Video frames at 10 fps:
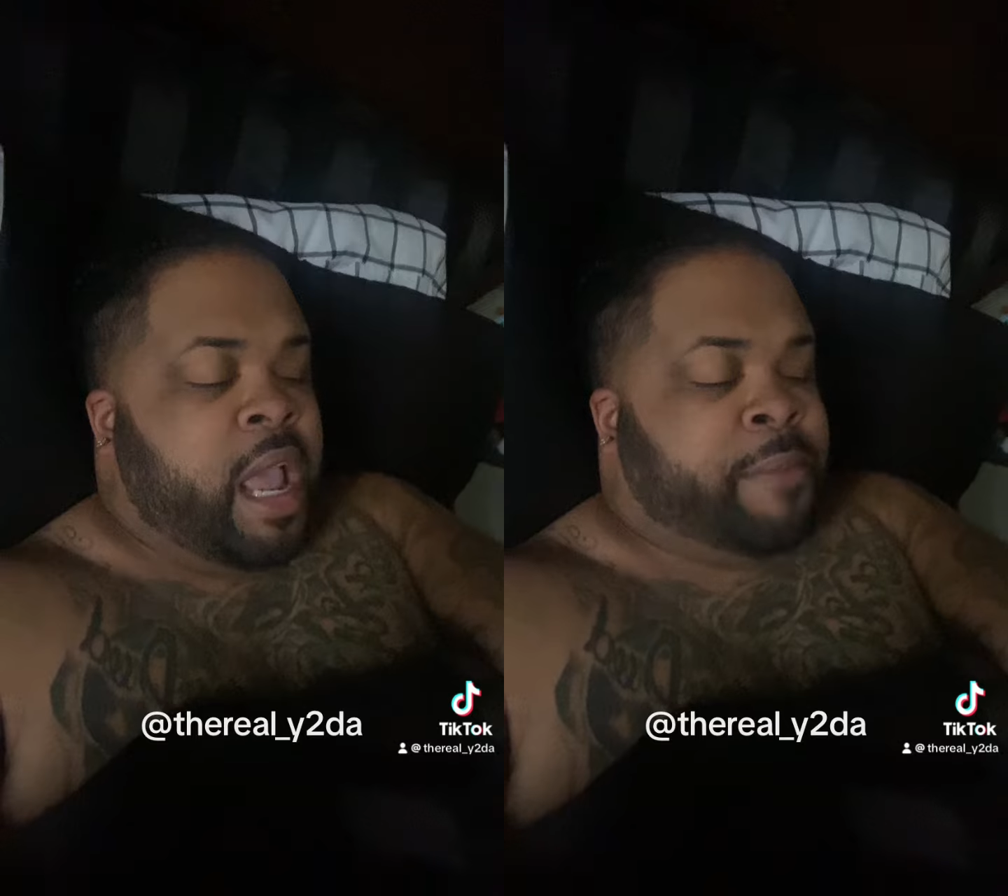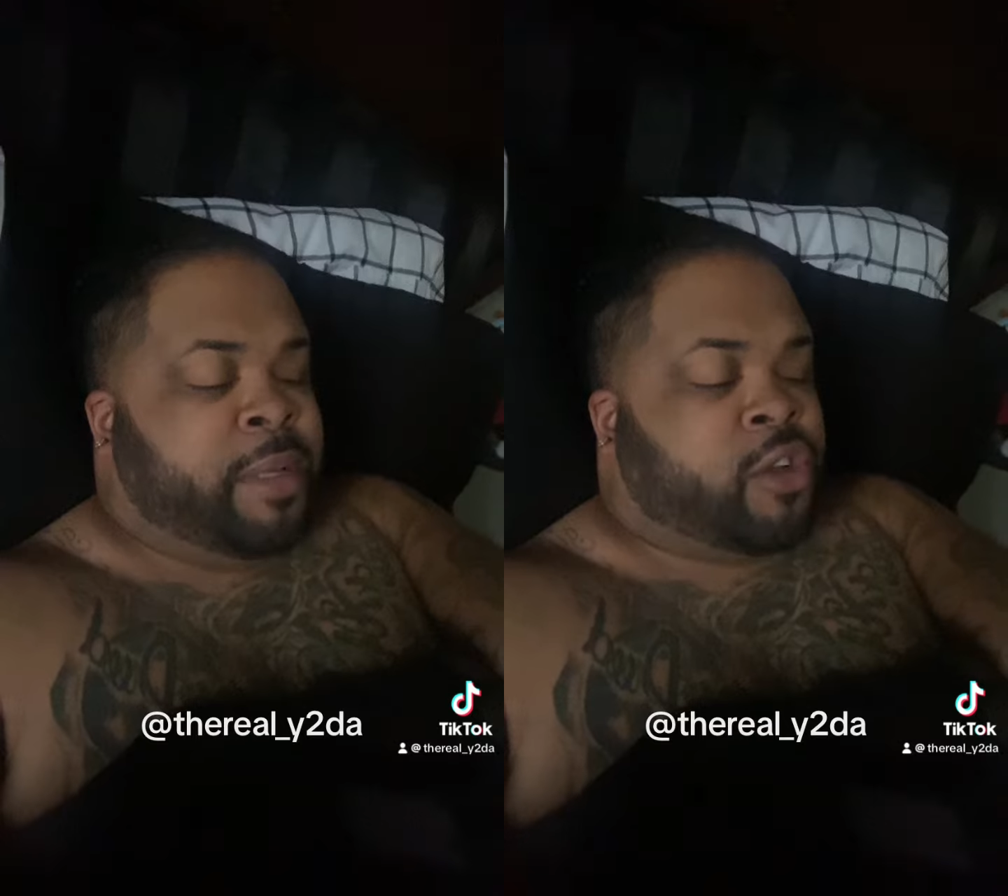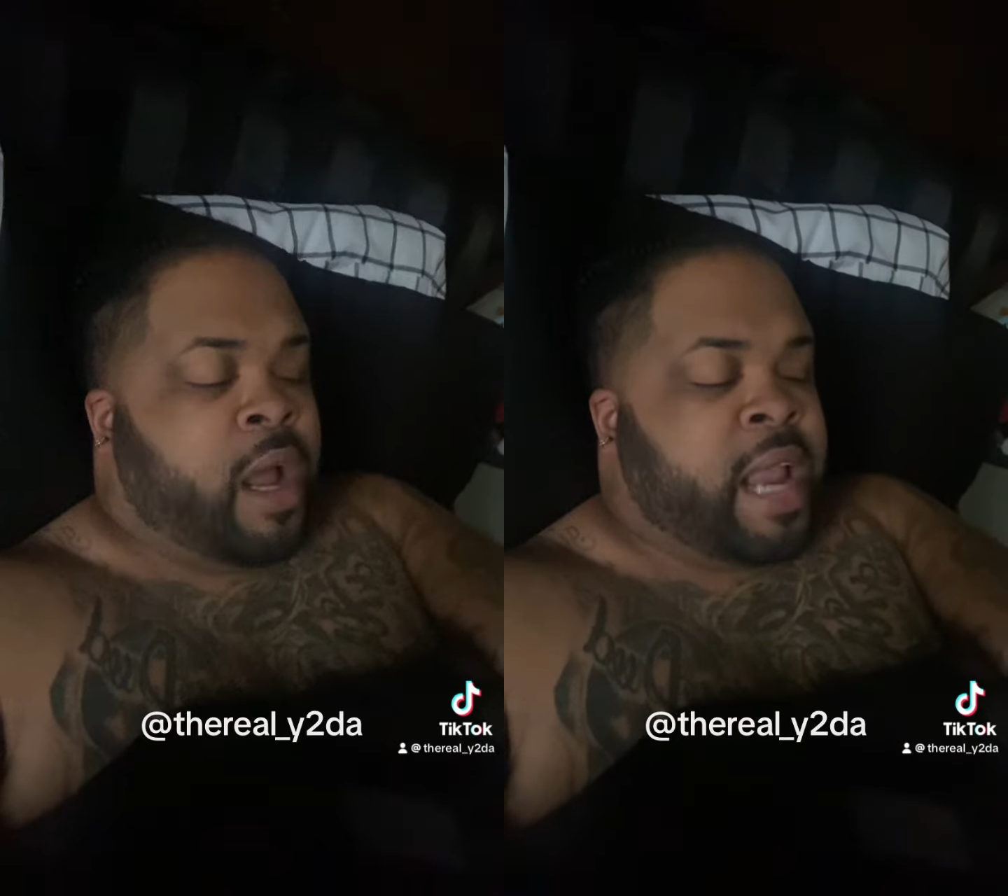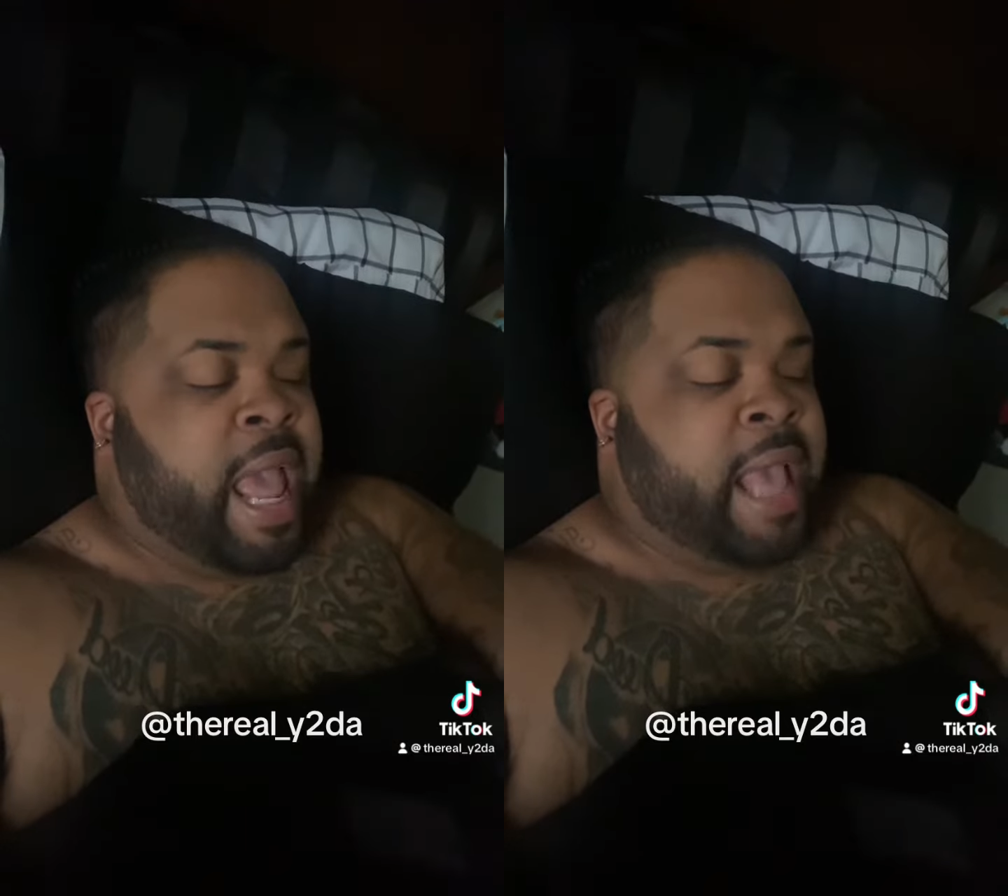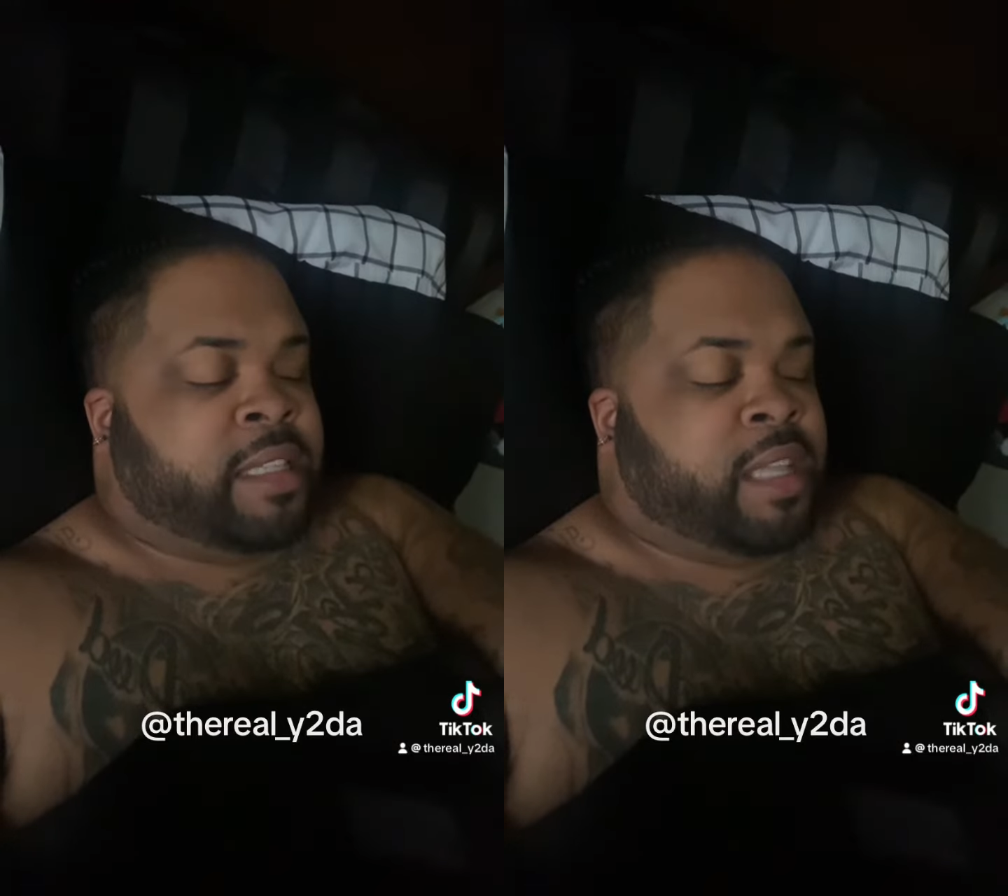and be trying to
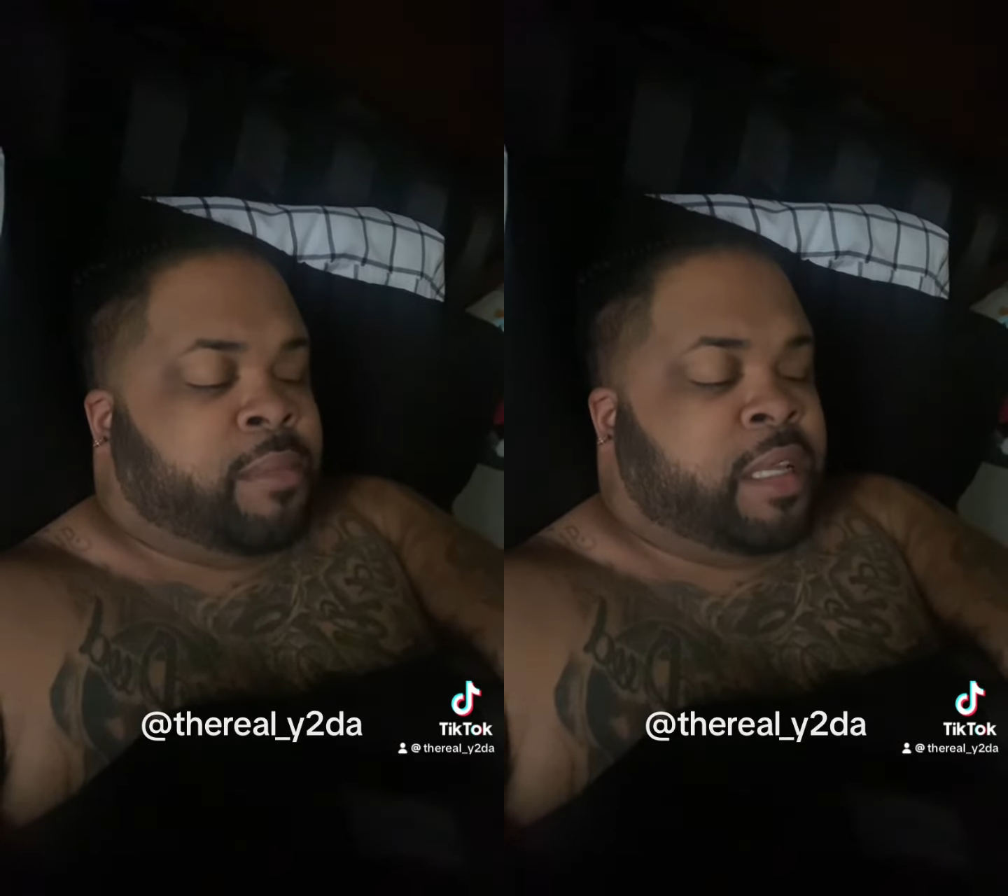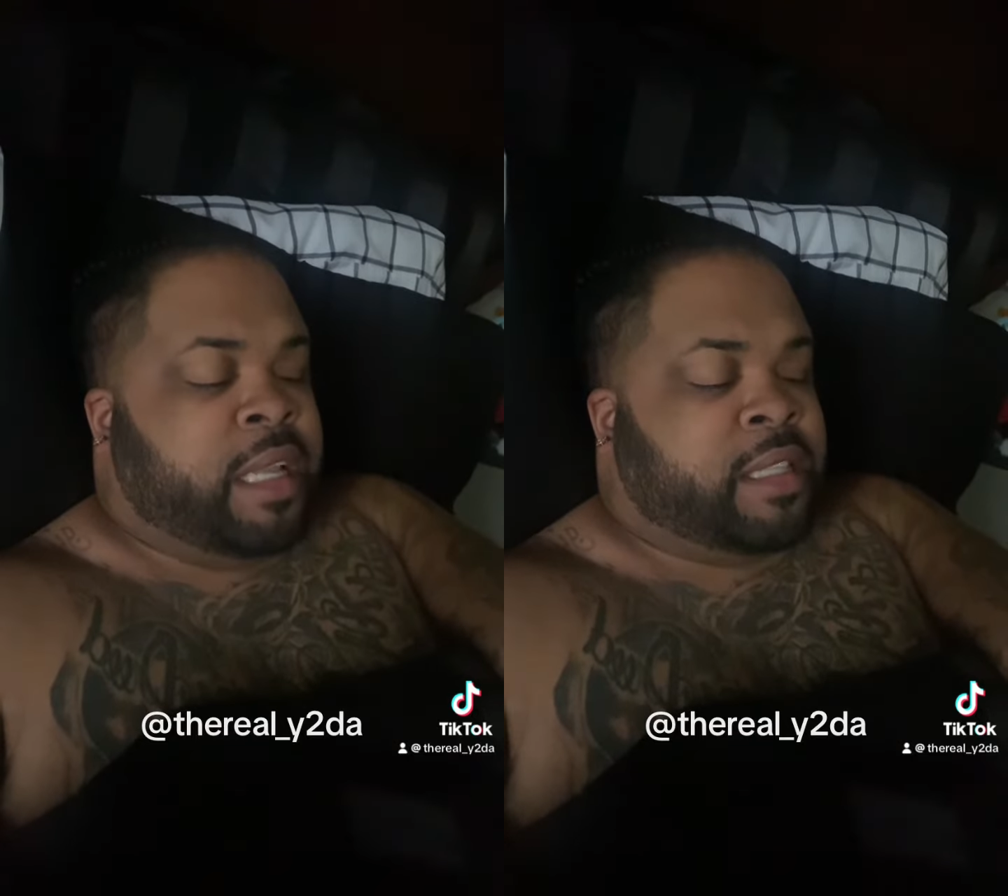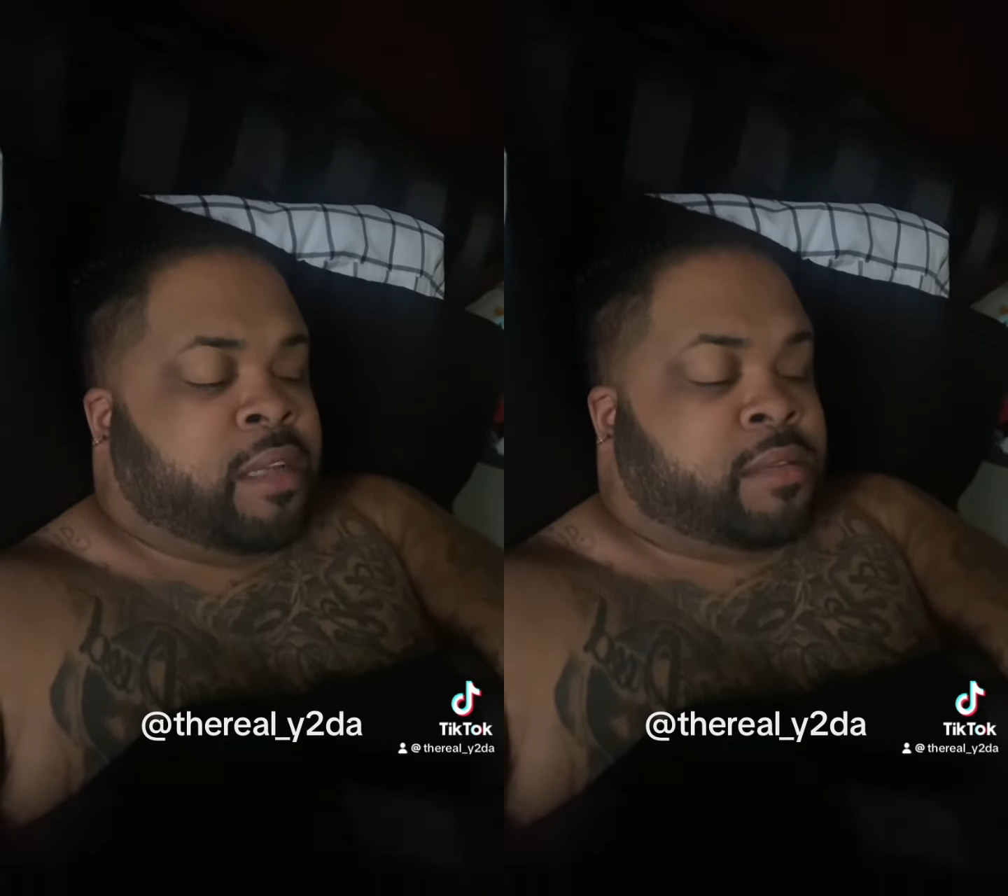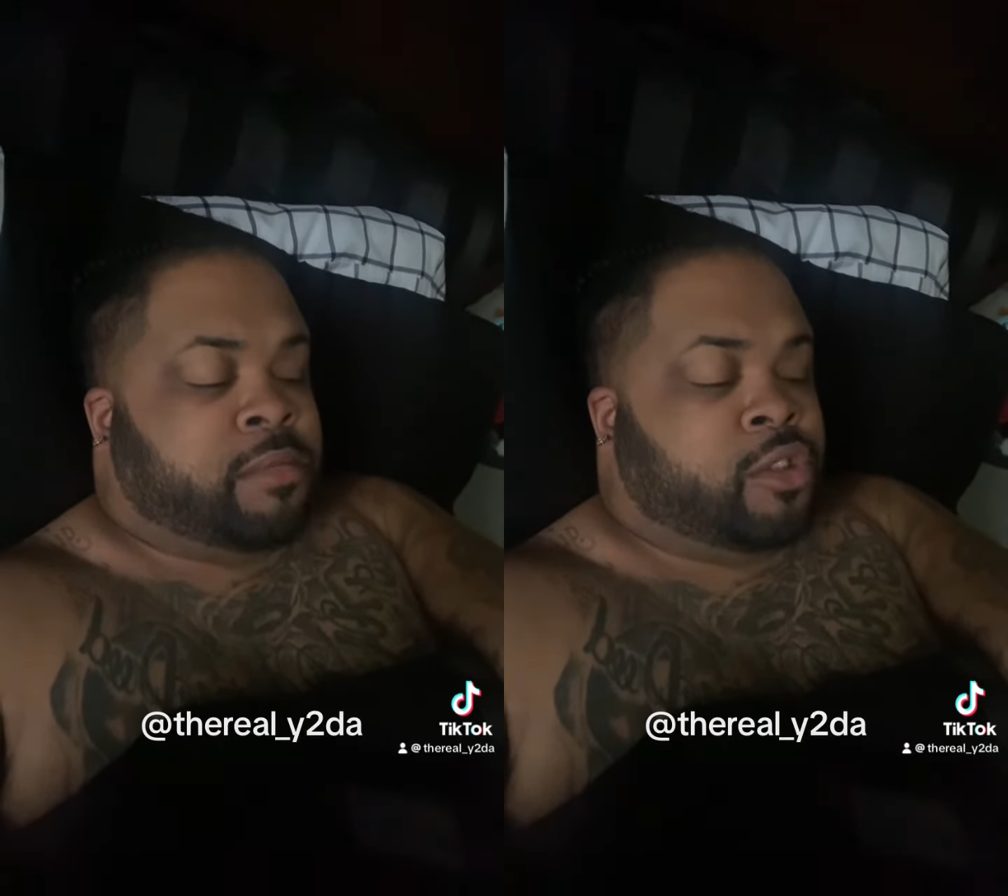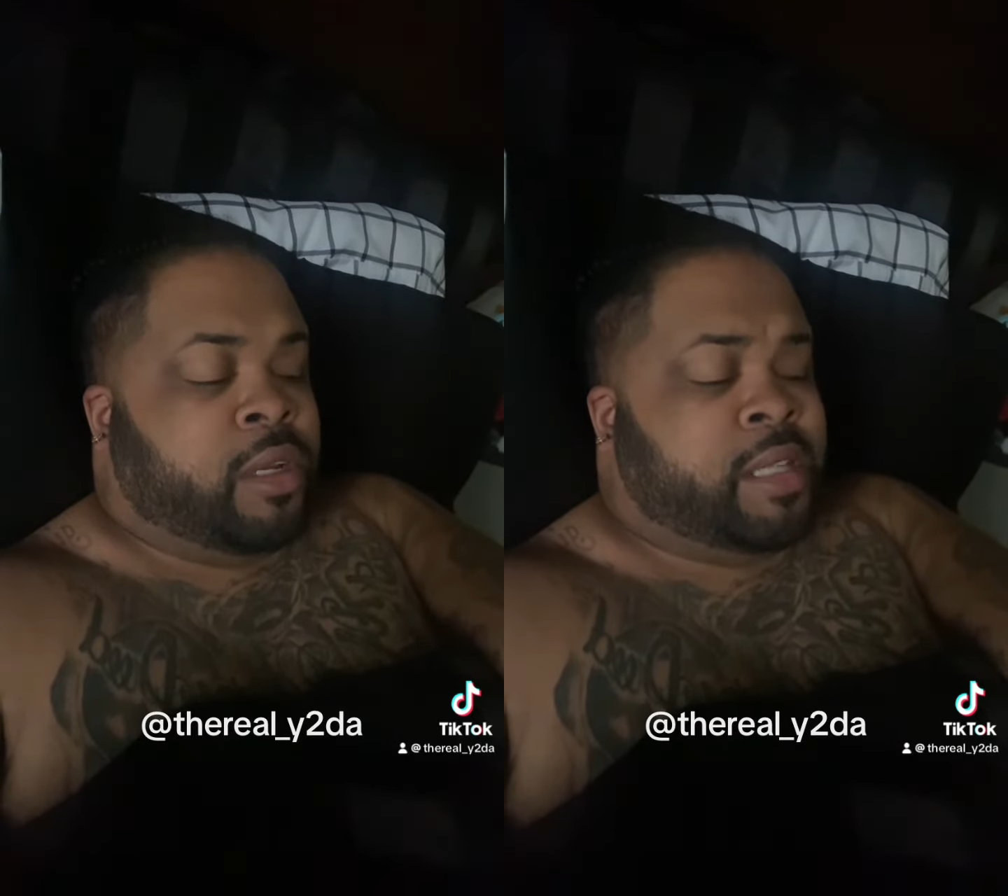ask them to get them
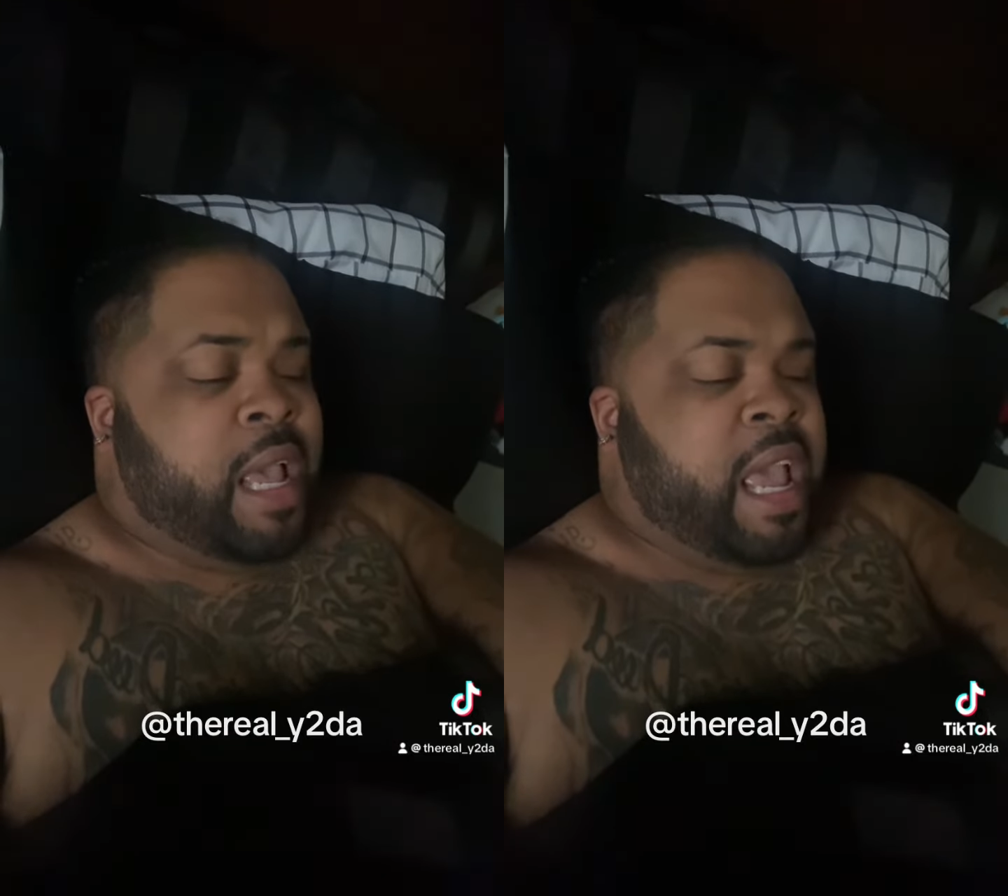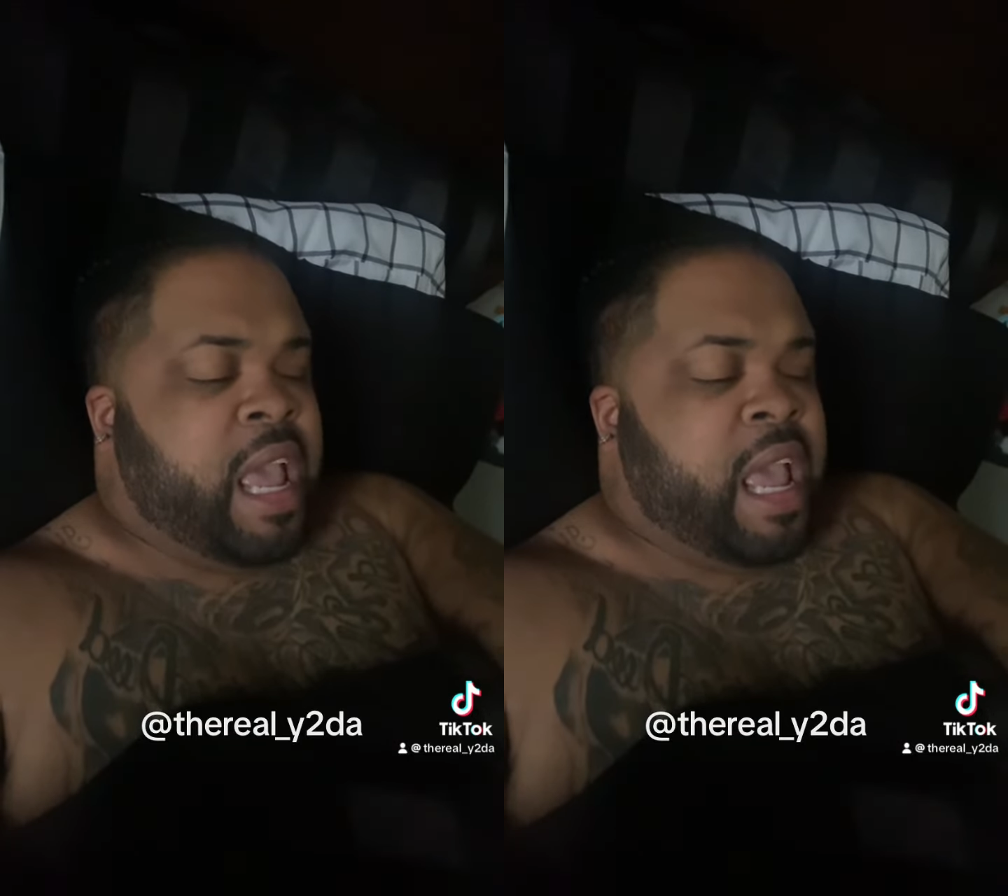some drinks